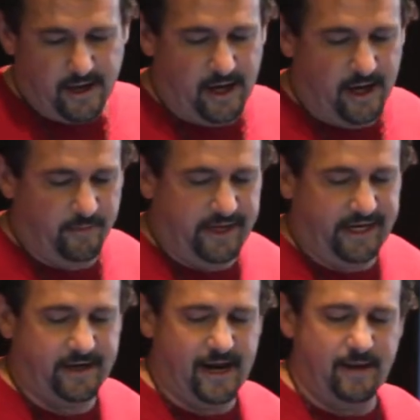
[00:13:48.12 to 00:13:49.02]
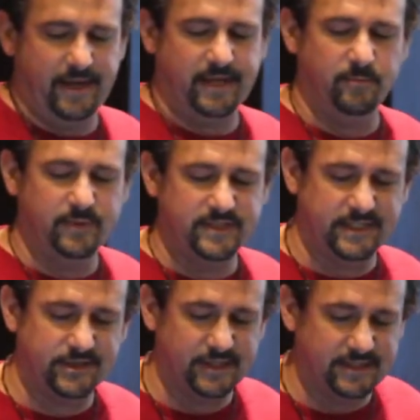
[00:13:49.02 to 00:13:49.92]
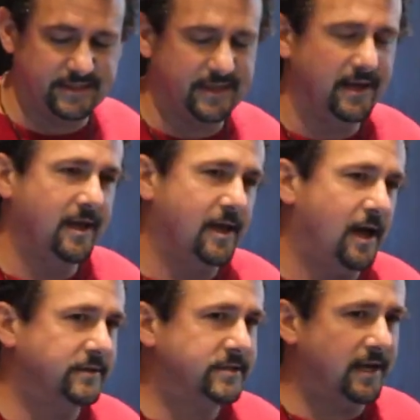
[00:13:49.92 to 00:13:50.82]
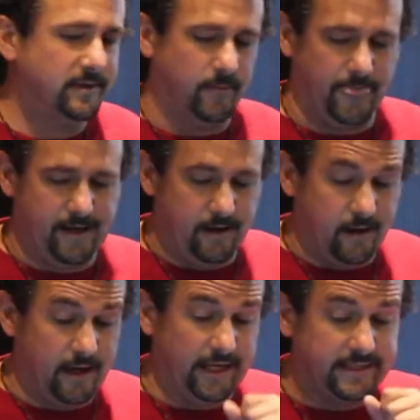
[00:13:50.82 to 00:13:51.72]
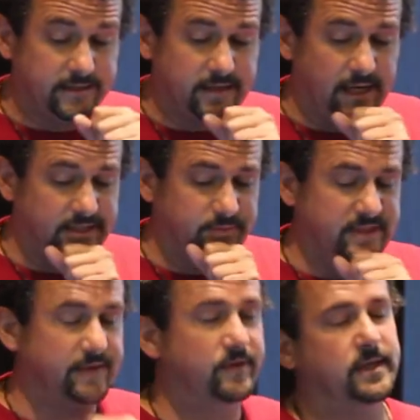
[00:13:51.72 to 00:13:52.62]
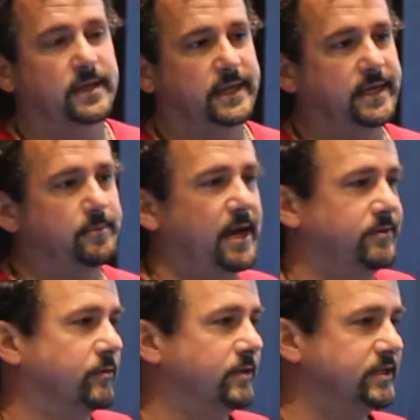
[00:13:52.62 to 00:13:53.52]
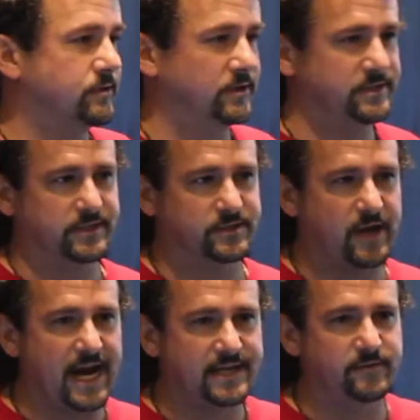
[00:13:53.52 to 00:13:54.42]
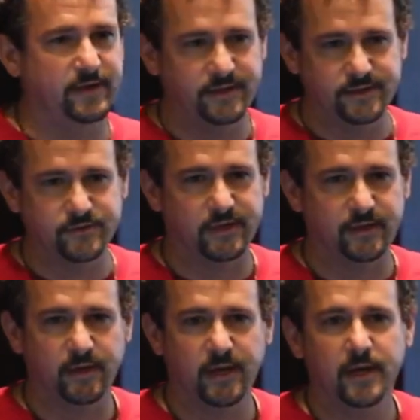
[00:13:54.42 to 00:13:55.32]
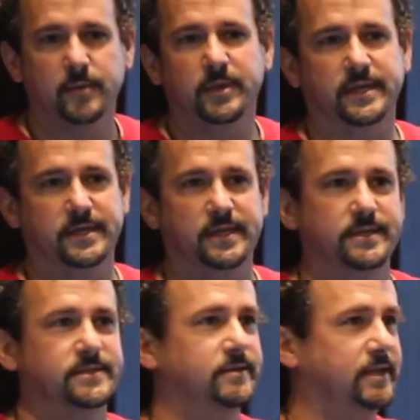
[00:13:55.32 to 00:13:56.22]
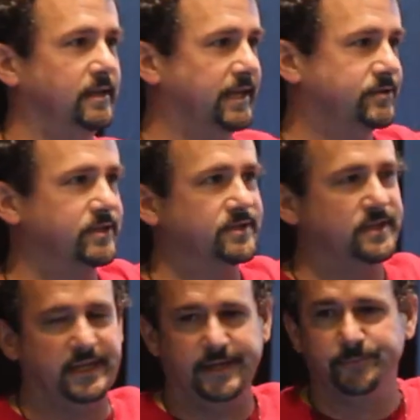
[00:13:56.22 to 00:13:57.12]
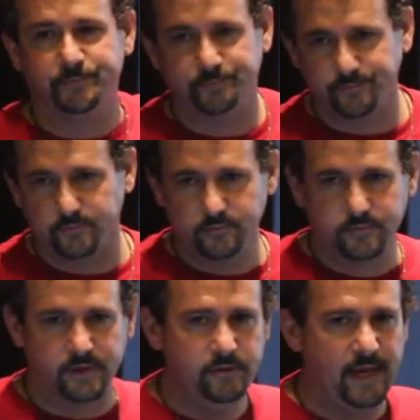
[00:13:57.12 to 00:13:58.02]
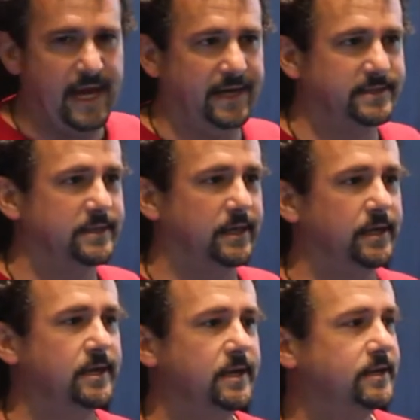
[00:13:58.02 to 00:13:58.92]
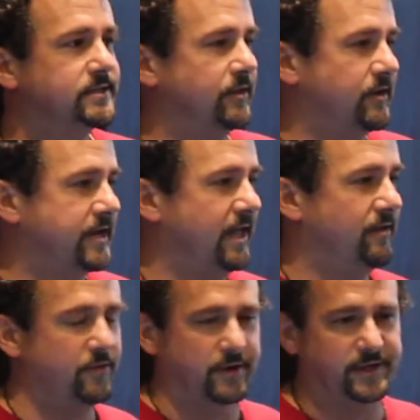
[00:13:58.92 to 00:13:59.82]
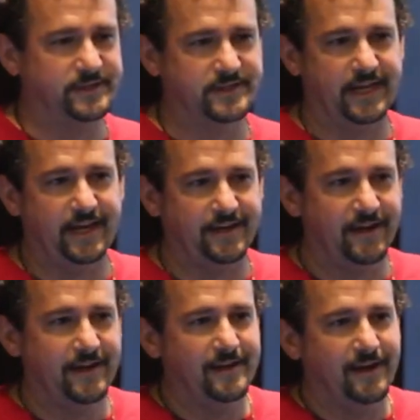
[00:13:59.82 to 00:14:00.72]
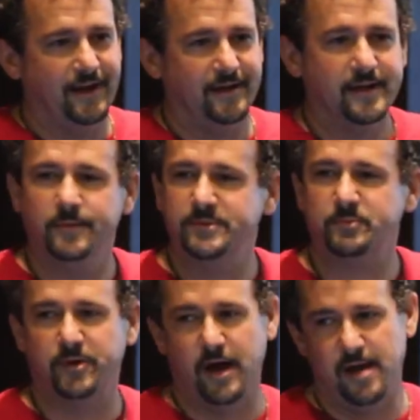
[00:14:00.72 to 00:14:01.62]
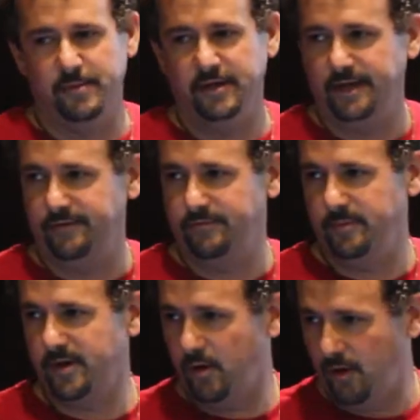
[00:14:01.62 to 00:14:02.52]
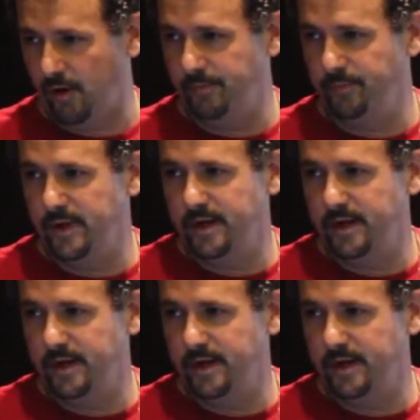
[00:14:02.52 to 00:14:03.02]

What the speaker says: Economic impositions. I'd like to talk specifically about the resource extractive industry, because the electricity that Southern Californians get comes predominantly from the coal,